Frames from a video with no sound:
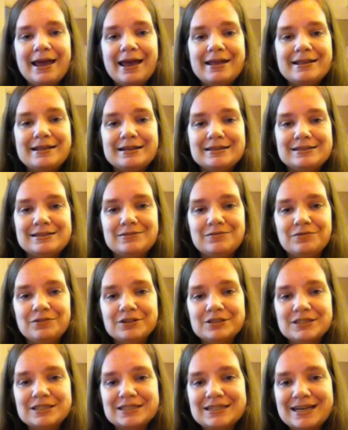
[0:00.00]
And that's it for
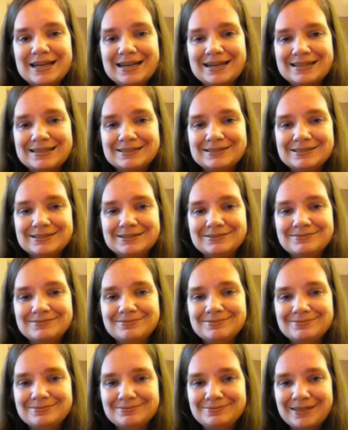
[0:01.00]
today.
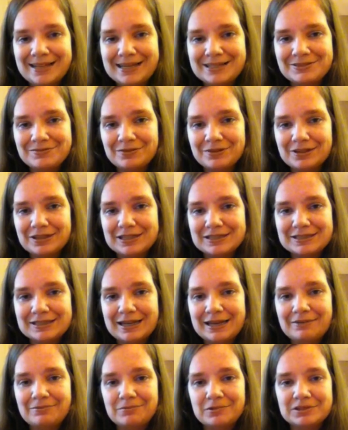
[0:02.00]
Thanks for
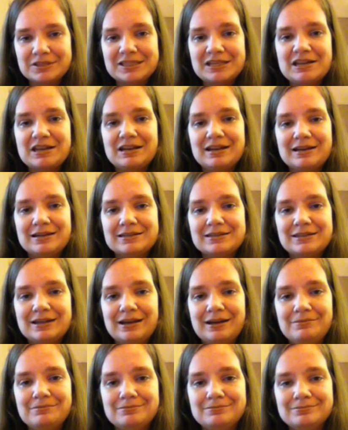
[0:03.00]
listening. We'll see you next
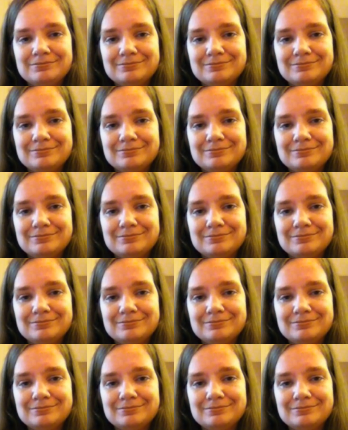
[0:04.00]
time.